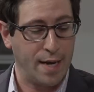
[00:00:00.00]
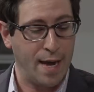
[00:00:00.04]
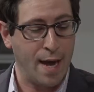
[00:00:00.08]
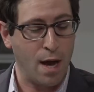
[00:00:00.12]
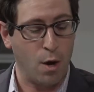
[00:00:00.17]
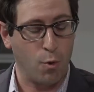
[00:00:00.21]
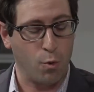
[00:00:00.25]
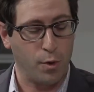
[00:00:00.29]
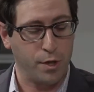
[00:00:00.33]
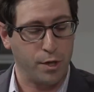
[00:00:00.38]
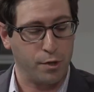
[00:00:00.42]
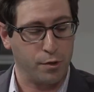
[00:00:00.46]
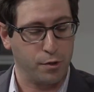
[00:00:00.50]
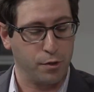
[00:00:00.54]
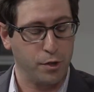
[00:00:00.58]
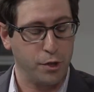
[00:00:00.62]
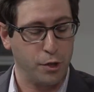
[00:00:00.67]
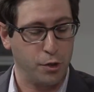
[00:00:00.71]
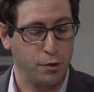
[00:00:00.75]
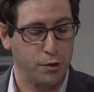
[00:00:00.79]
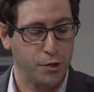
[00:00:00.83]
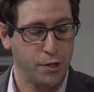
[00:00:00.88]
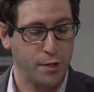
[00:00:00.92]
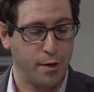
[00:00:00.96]
now what
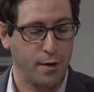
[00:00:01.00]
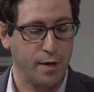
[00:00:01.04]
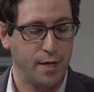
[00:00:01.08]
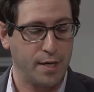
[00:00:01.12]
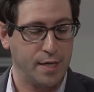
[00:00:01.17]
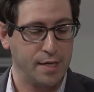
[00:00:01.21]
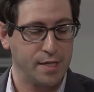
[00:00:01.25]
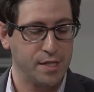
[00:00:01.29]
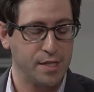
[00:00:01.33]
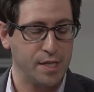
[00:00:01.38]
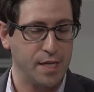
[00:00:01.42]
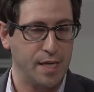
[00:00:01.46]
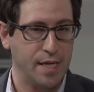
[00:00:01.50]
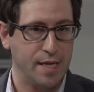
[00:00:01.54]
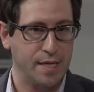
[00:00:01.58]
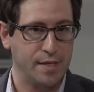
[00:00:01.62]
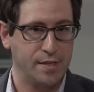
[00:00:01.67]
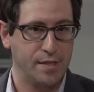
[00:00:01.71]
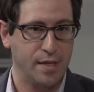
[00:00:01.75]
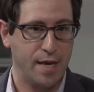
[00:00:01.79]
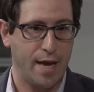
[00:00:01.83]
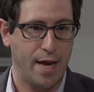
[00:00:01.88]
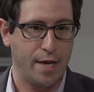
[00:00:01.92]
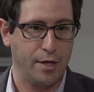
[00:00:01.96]
you're starting to see
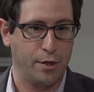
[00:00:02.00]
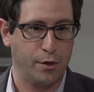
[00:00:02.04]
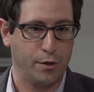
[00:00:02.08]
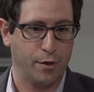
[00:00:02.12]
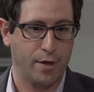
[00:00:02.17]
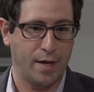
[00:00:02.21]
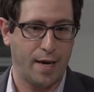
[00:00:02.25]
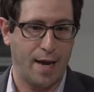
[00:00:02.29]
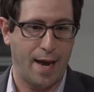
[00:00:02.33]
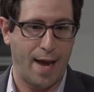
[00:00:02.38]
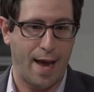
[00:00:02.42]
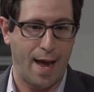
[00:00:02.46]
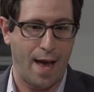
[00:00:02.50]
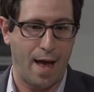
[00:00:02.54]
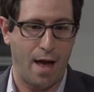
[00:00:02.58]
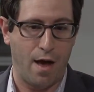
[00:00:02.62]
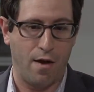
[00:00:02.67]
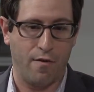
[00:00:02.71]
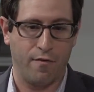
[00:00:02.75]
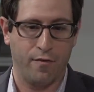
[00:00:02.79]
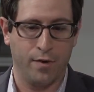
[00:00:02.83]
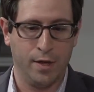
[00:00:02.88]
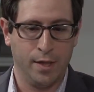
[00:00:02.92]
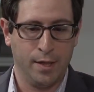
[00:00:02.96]
is that you're going to
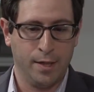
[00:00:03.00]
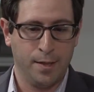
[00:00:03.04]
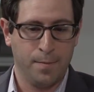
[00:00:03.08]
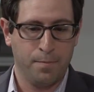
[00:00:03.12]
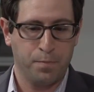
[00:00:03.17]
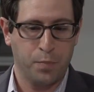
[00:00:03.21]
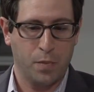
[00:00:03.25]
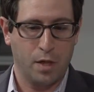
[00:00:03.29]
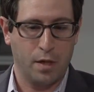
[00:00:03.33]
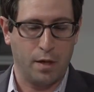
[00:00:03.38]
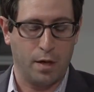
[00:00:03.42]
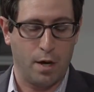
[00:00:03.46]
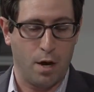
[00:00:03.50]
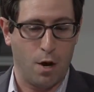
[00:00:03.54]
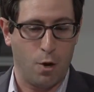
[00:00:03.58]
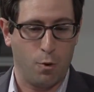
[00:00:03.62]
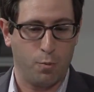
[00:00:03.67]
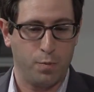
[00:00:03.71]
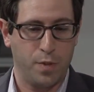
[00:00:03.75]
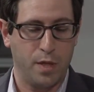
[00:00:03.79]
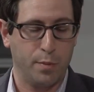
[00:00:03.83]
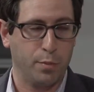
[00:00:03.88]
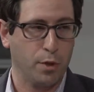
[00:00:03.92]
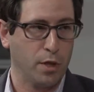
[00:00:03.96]
have,
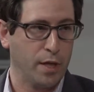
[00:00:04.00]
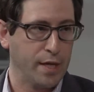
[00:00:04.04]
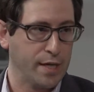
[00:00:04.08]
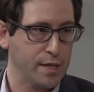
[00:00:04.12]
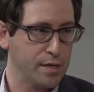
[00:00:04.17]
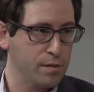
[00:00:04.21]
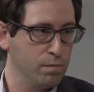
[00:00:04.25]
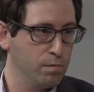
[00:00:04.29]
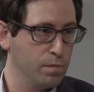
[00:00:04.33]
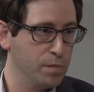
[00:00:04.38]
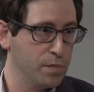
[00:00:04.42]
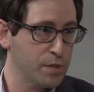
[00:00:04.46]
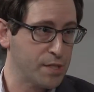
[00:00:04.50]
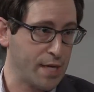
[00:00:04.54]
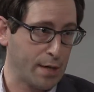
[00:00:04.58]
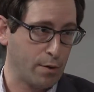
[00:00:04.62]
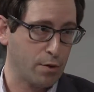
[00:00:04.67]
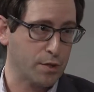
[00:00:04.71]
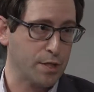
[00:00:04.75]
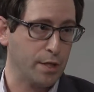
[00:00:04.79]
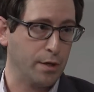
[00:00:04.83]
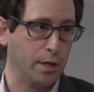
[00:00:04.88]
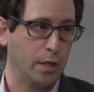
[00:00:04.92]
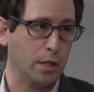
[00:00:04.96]
people like
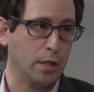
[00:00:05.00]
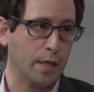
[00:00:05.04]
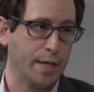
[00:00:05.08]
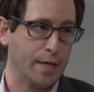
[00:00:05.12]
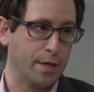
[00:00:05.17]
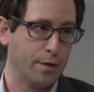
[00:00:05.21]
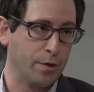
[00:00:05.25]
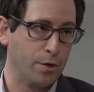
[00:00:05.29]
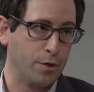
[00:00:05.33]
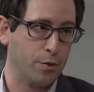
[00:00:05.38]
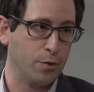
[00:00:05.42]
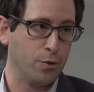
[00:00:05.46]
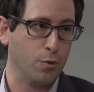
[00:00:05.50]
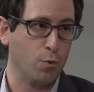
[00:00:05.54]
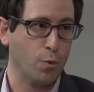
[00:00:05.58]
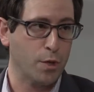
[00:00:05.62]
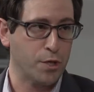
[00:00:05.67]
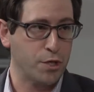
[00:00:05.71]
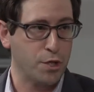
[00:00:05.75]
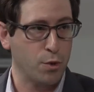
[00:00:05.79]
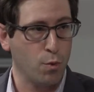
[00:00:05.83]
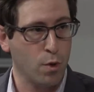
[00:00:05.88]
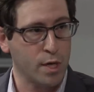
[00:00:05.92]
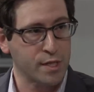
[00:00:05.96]
Secretary Clinton, who,
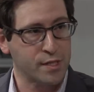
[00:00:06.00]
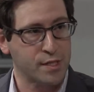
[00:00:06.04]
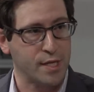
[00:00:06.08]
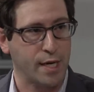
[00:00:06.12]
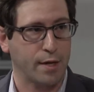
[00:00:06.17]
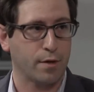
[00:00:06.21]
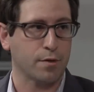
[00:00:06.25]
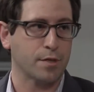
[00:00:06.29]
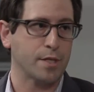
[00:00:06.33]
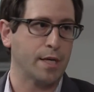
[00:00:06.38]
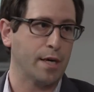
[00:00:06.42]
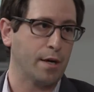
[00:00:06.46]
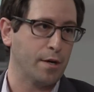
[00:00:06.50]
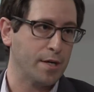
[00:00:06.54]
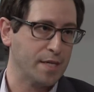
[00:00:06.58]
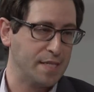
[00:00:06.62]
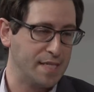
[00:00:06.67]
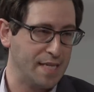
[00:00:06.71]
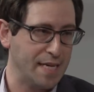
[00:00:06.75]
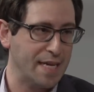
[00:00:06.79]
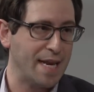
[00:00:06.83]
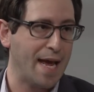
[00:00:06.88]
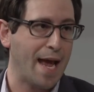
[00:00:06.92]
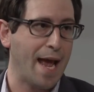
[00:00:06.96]
when she was secretary,
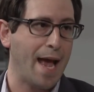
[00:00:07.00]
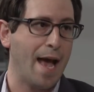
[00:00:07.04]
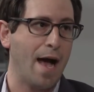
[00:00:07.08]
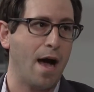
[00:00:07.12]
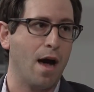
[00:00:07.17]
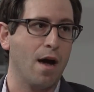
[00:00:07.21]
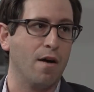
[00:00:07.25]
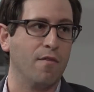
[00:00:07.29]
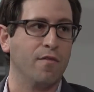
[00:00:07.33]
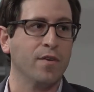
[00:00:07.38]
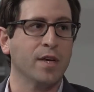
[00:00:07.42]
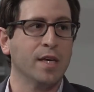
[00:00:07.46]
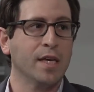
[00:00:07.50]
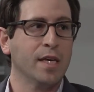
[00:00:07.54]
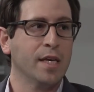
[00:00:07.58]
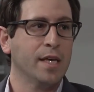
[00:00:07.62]
did have,